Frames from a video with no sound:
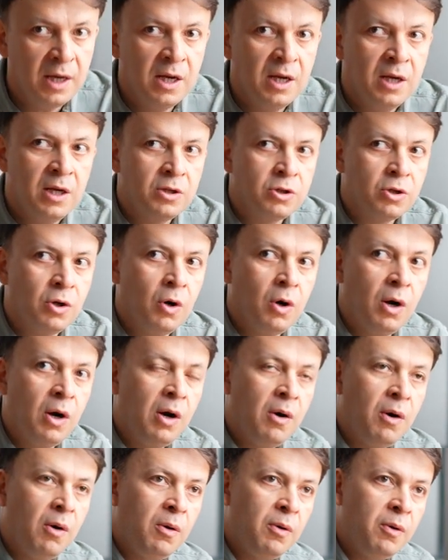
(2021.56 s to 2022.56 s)

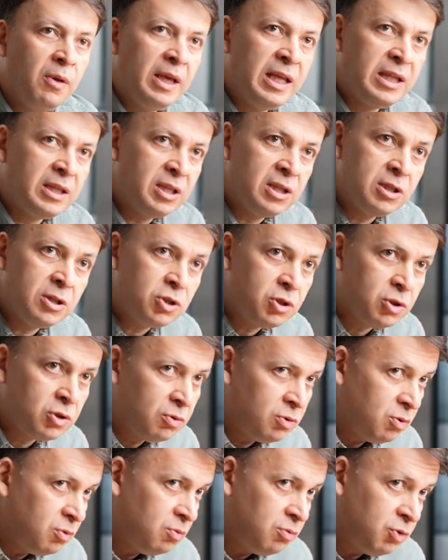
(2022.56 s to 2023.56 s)
So it is
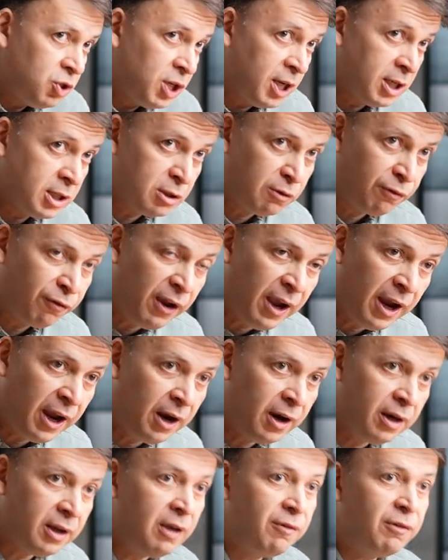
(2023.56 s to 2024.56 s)
just
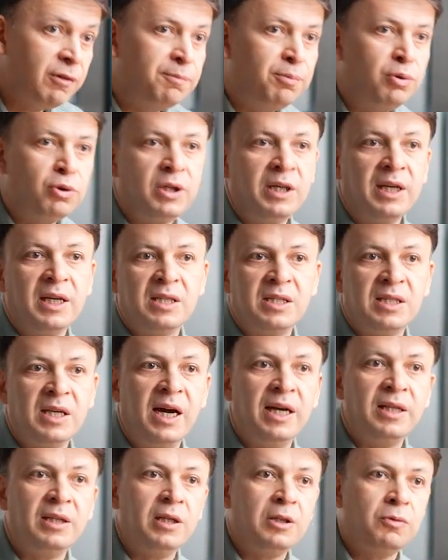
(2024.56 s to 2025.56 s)
fair, even putting
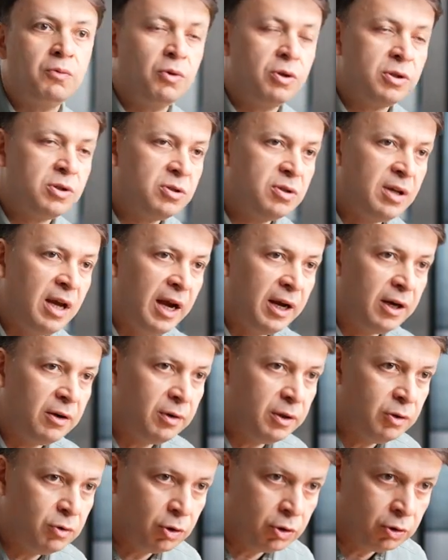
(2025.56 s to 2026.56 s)
aside it was
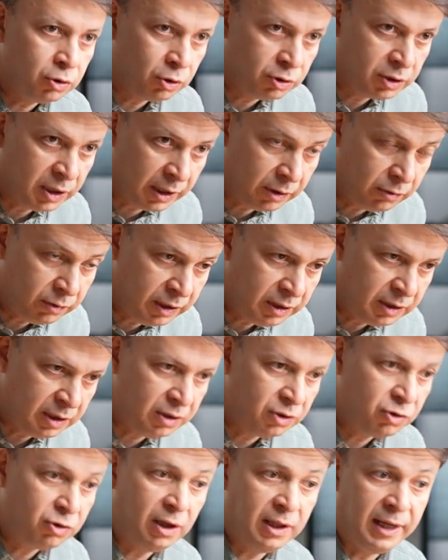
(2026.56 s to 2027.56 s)
agreed or not agreed in
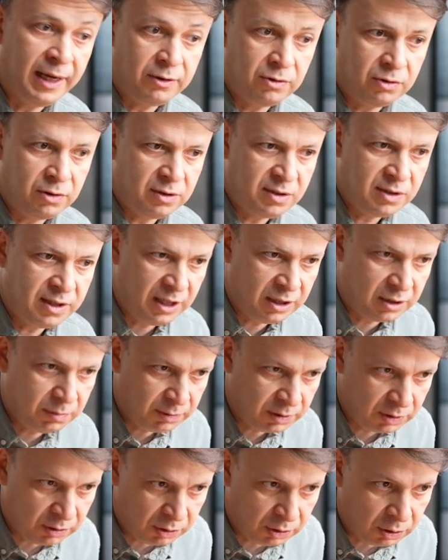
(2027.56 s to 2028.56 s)
trilateral
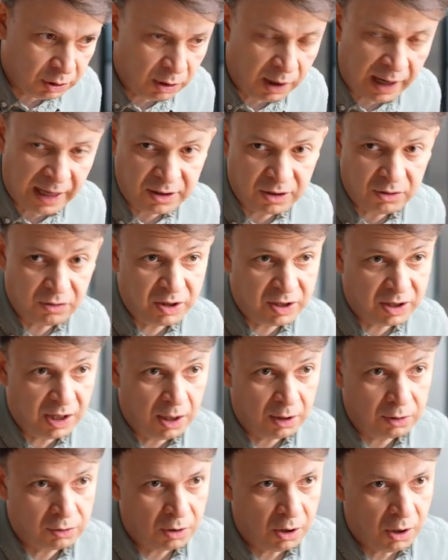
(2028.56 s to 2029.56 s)
statement, as a
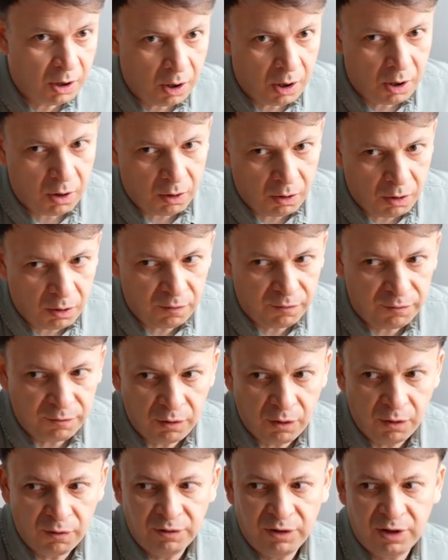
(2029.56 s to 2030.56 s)
result
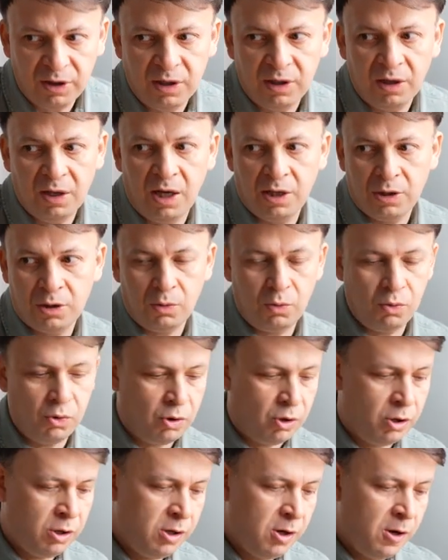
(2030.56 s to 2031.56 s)
of the last
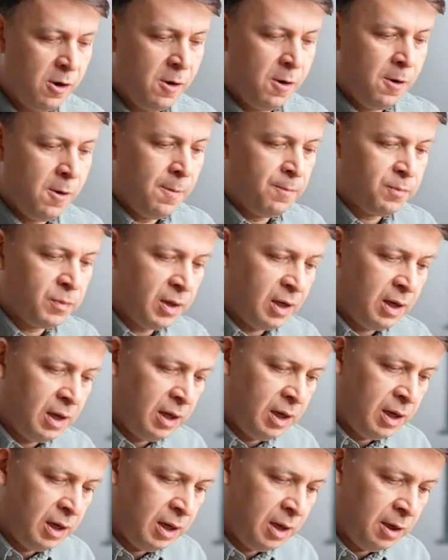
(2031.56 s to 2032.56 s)
war.
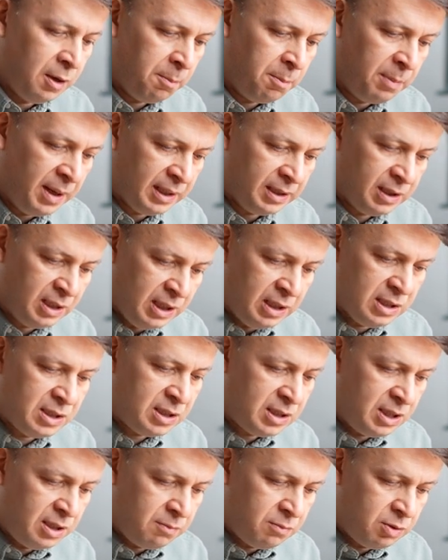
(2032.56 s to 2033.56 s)
But it
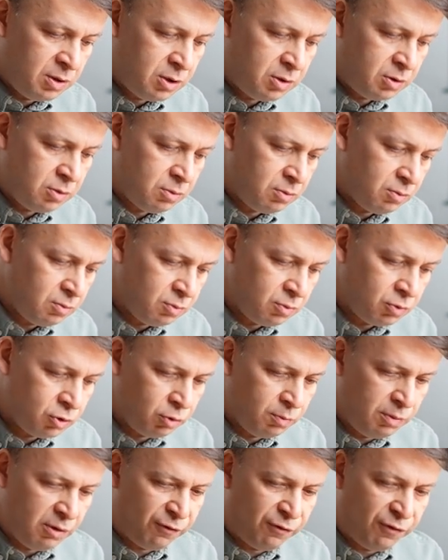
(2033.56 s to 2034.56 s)
seems to
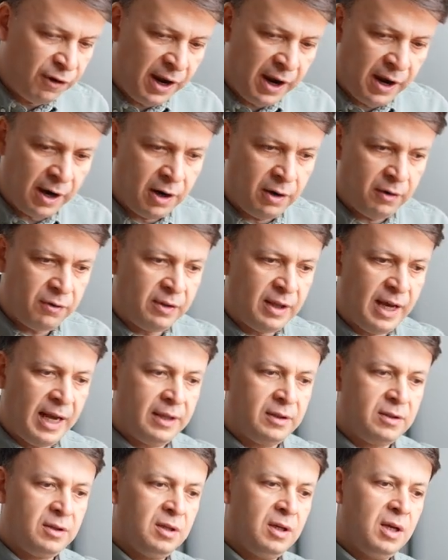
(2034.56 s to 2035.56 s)
be fair that